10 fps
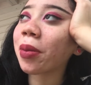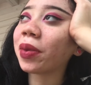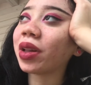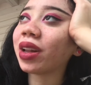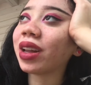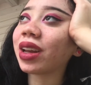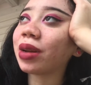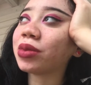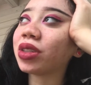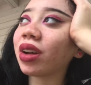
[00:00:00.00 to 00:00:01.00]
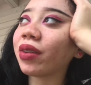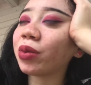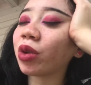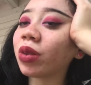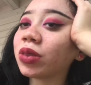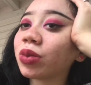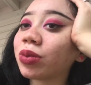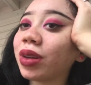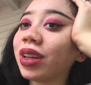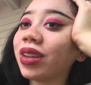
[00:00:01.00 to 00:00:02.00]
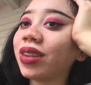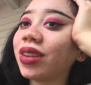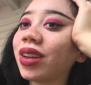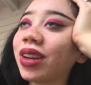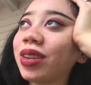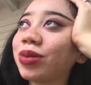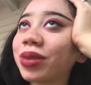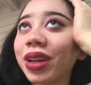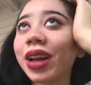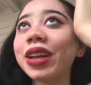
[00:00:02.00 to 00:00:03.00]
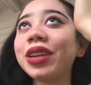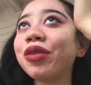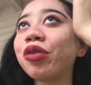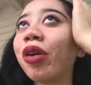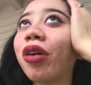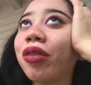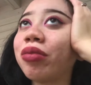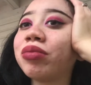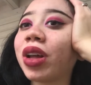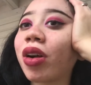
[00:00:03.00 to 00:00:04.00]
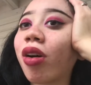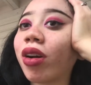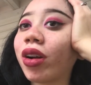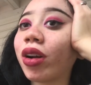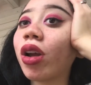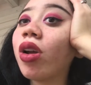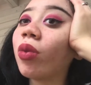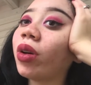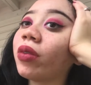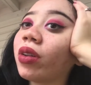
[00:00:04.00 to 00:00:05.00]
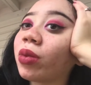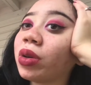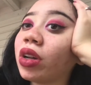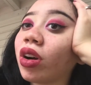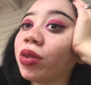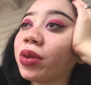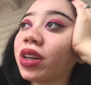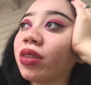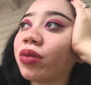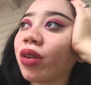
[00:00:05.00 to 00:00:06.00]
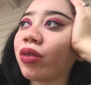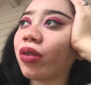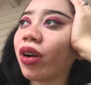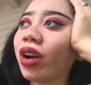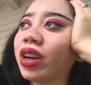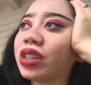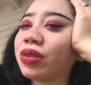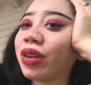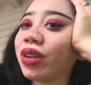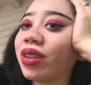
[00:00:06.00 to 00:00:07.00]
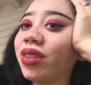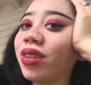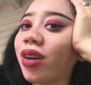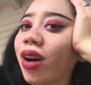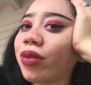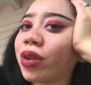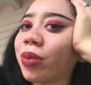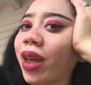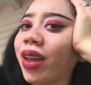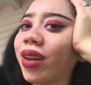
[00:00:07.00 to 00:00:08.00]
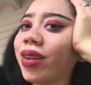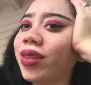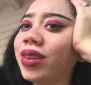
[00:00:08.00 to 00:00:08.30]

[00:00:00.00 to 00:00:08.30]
but like I'm still having problems with my knee. And I didn't even fall like hard. Well, I fell pretty hard, but I didn't fall far. I just fell off our bed,